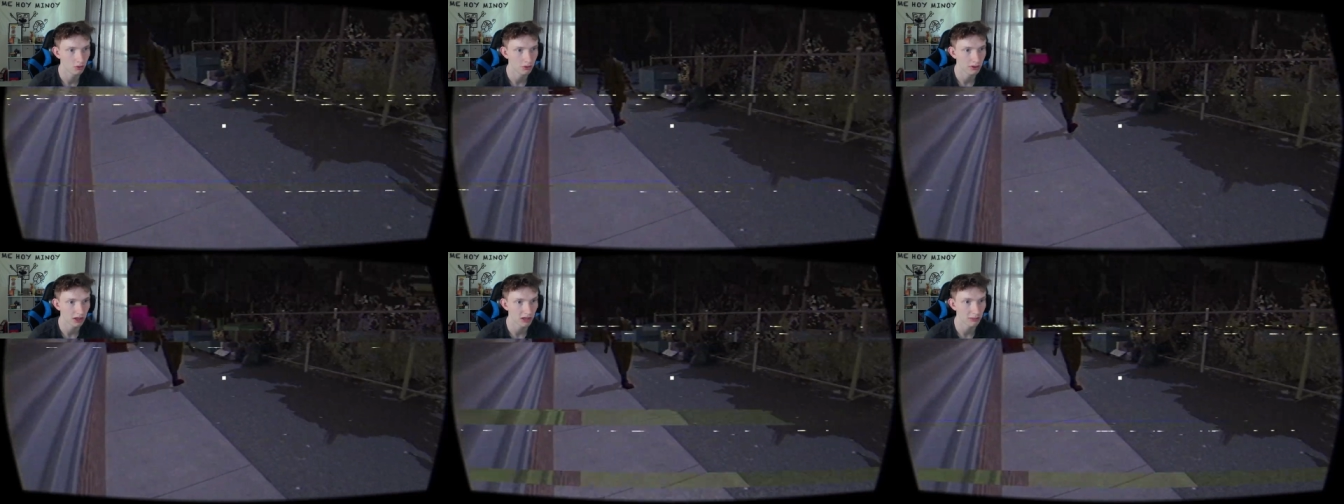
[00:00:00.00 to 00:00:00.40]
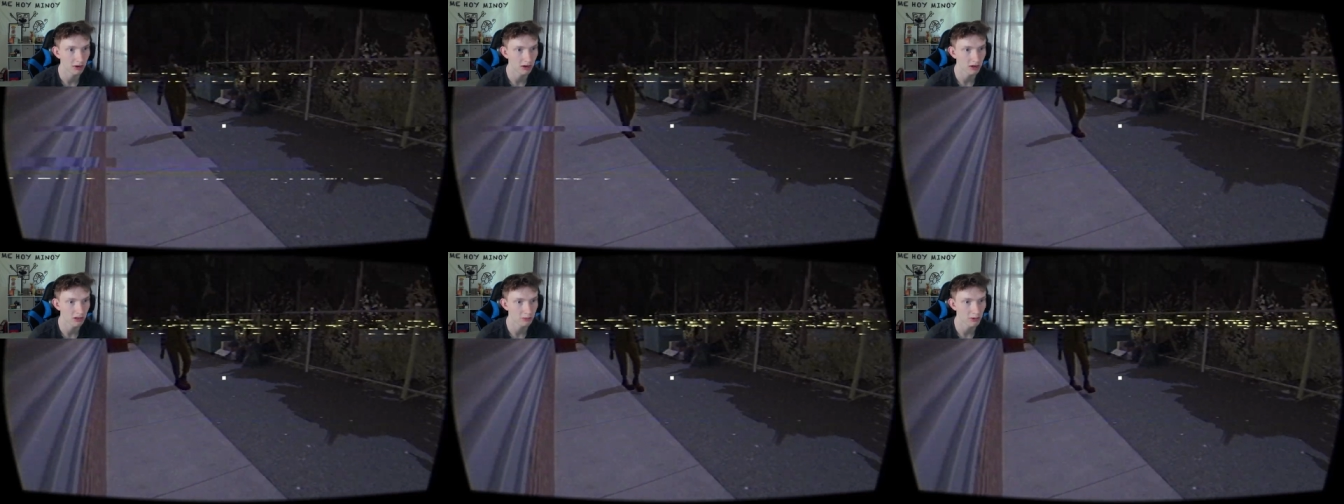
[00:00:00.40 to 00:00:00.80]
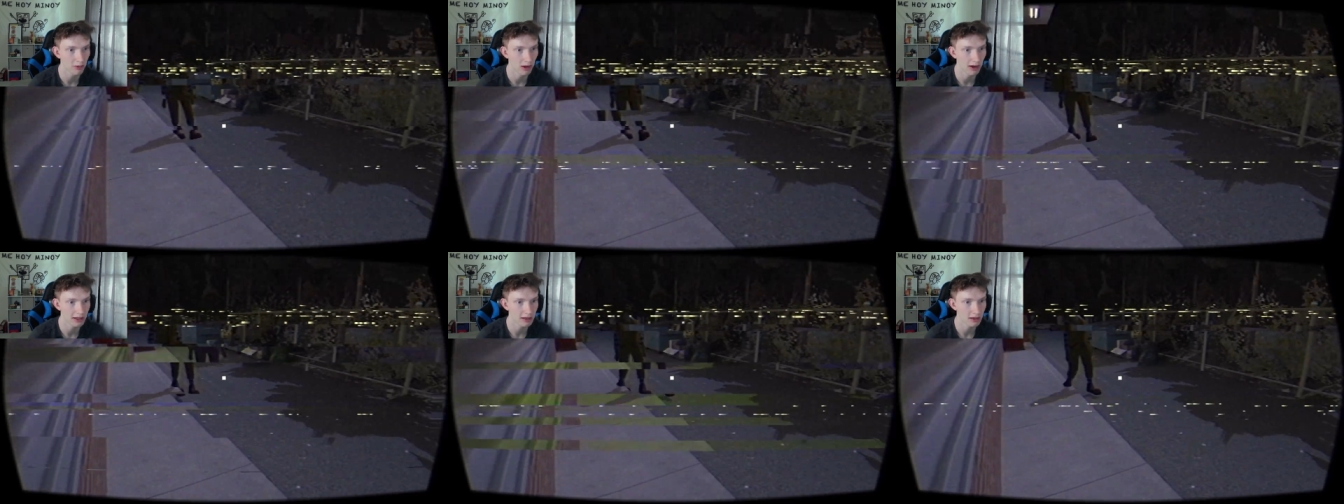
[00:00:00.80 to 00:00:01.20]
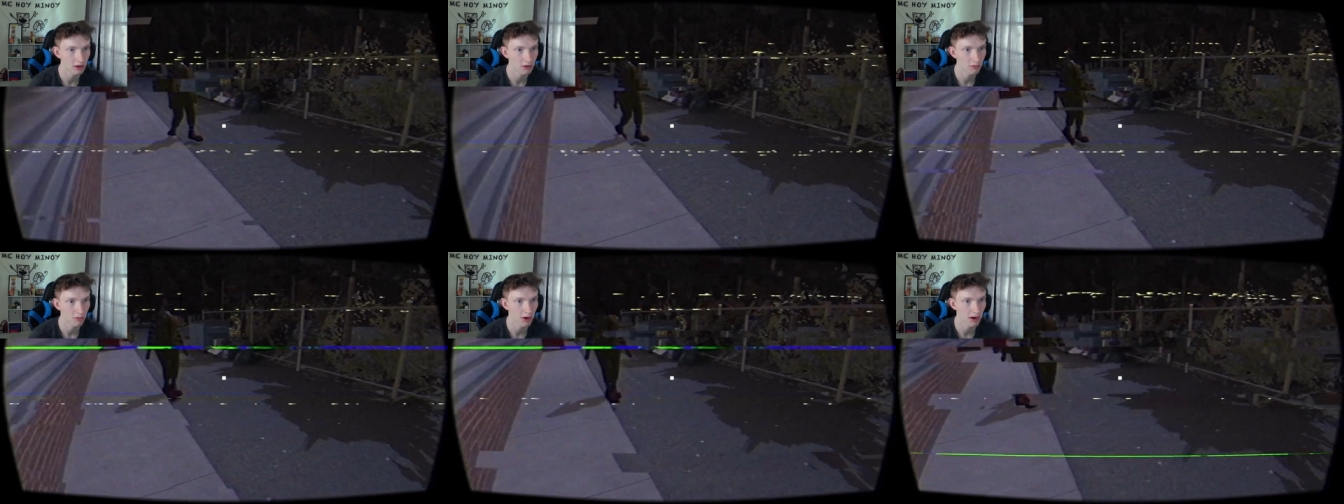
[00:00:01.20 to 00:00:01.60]
Yeah, come here. Come here, Ronnie.
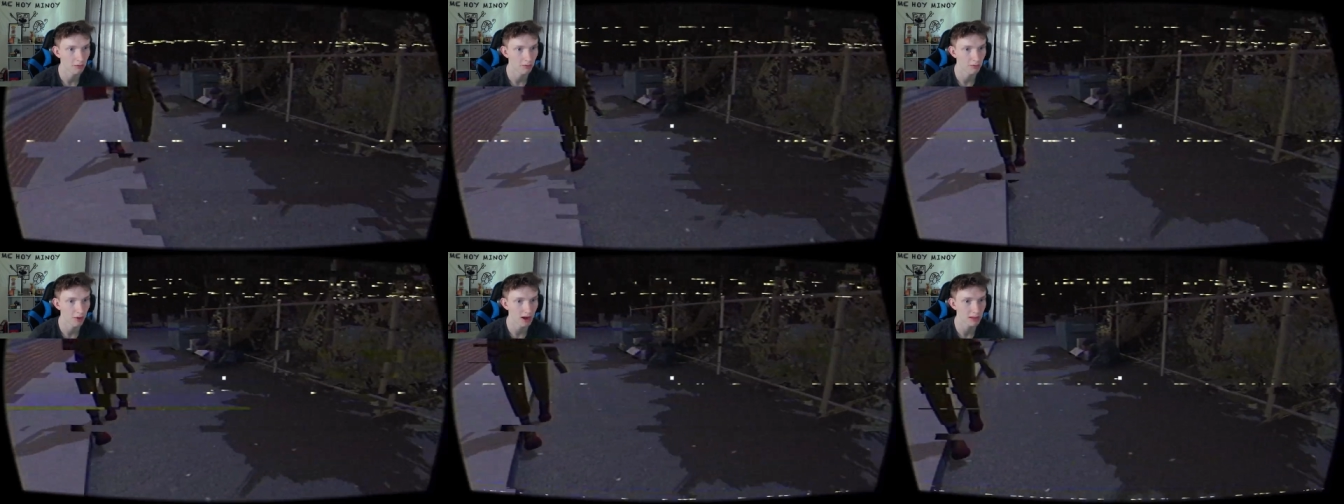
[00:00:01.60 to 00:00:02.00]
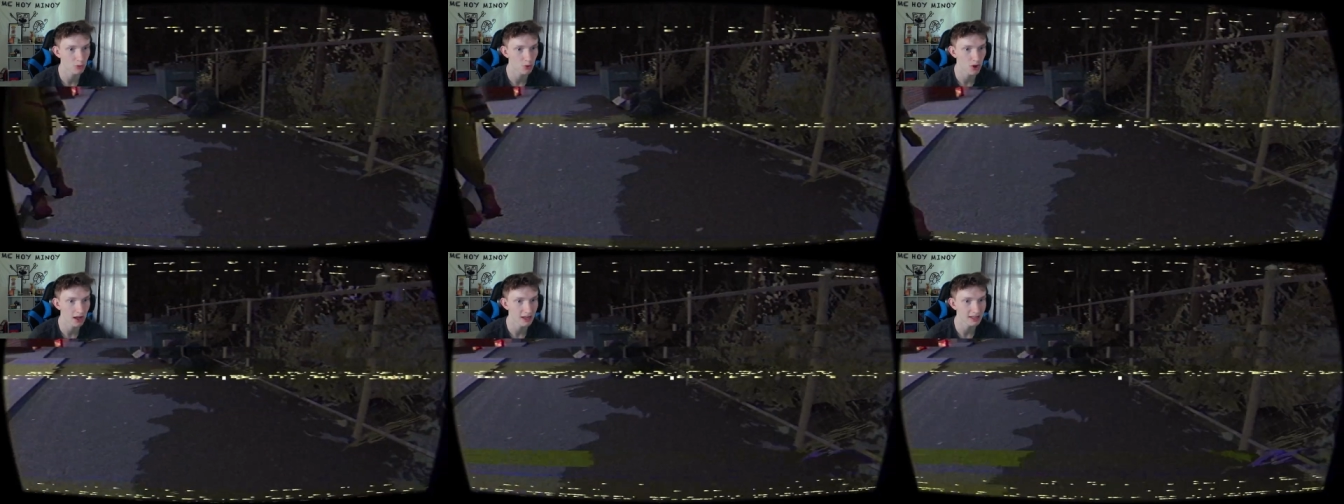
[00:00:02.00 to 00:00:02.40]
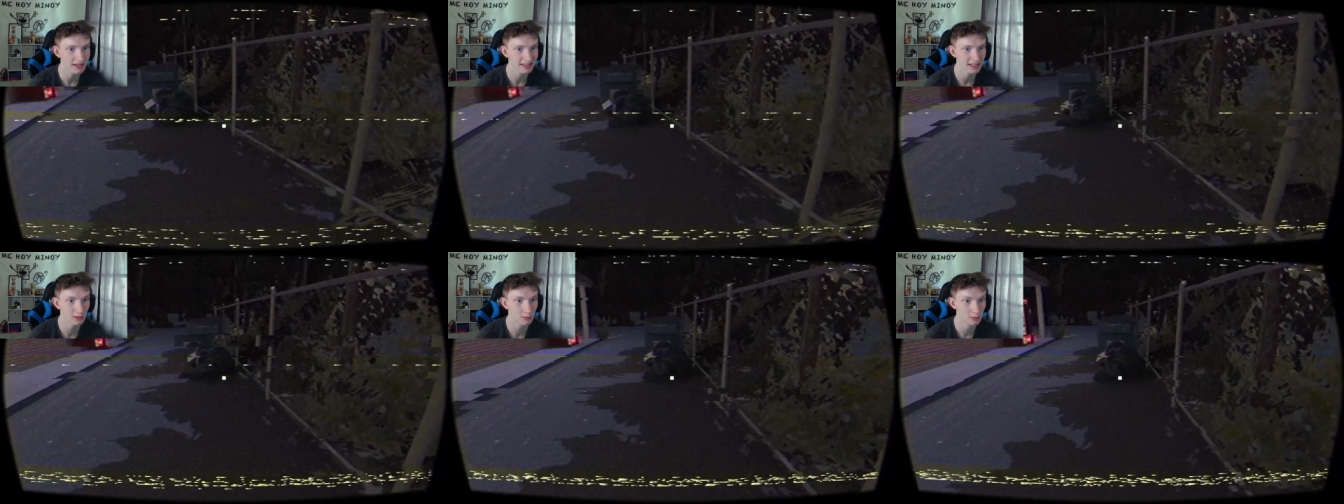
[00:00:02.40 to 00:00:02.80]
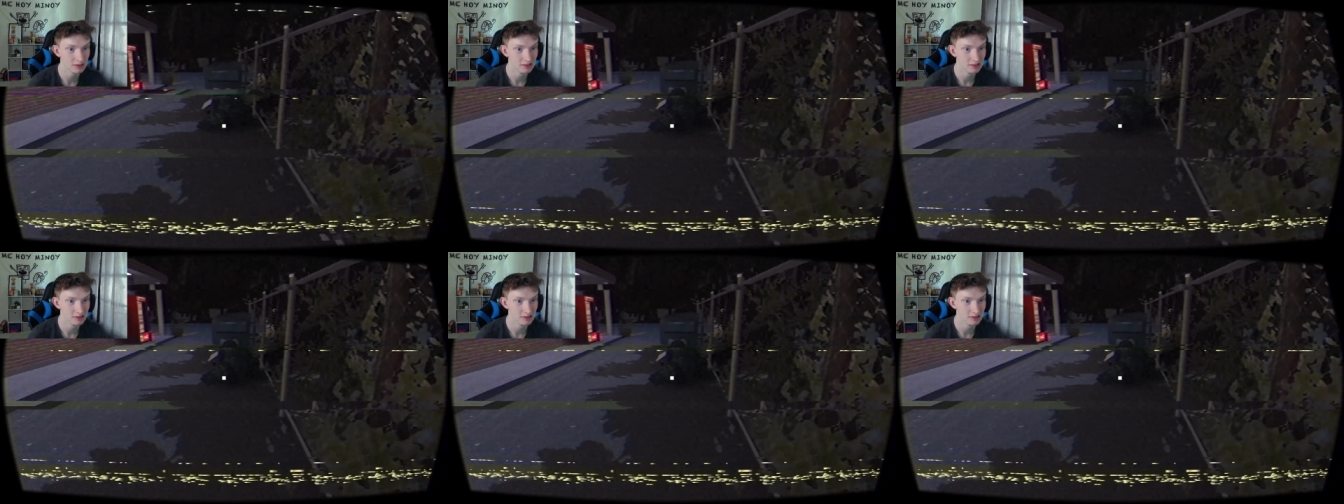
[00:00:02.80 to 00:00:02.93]
Ron Ronnie Bugatti, get him!